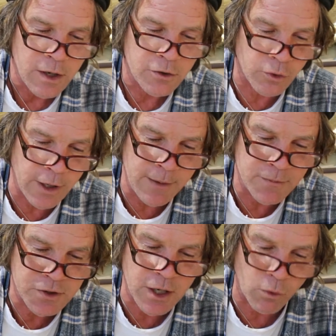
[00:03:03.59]

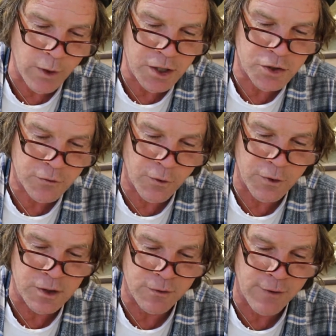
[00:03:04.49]
Dreams that reach for
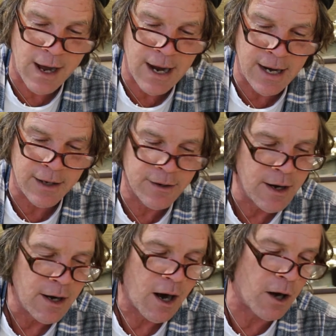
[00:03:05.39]
the divine
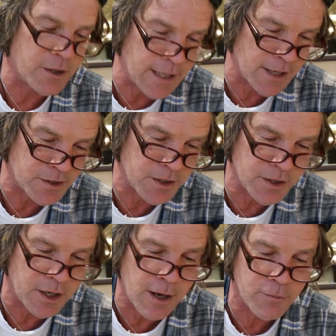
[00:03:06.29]
are destined
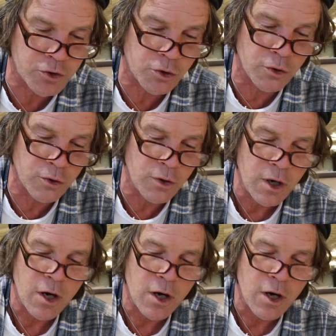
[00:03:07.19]
to come true,